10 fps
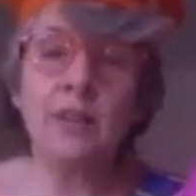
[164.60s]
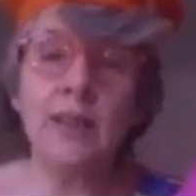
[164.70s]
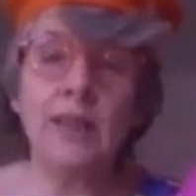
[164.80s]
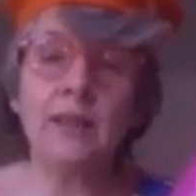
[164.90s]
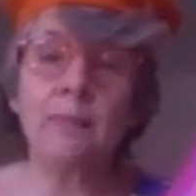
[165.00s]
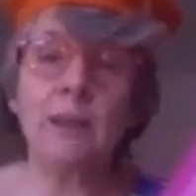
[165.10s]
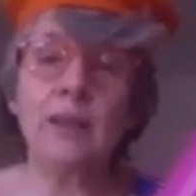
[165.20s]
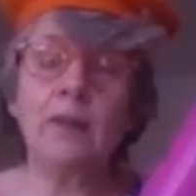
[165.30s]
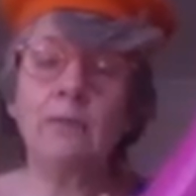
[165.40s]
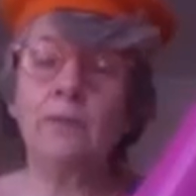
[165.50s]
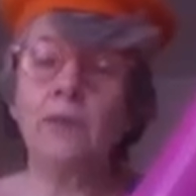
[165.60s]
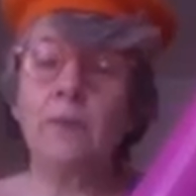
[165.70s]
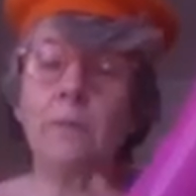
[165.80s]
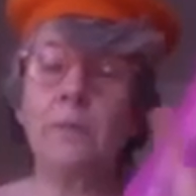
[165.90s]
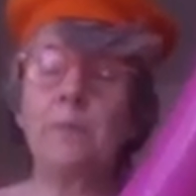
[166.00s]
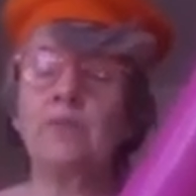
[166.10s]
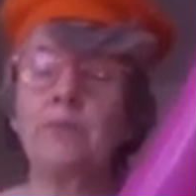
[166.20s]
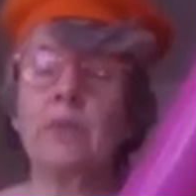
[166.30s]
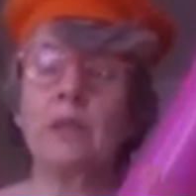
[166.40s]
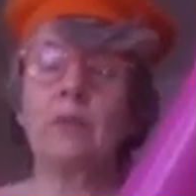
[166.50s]
things by going
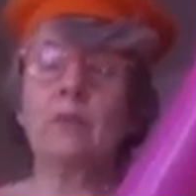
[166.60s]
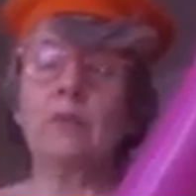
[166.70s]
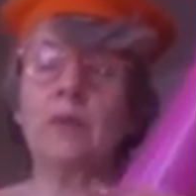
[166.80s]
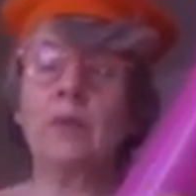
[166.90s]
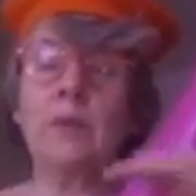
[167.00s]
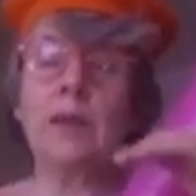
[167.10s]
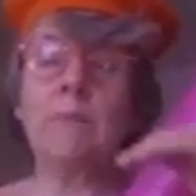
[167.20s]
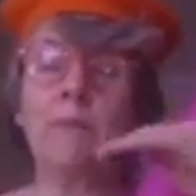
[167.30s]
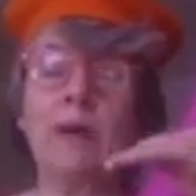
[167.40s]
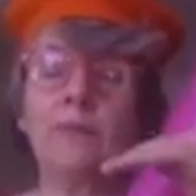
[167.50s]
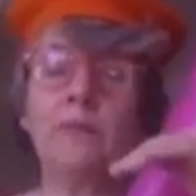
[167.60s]
above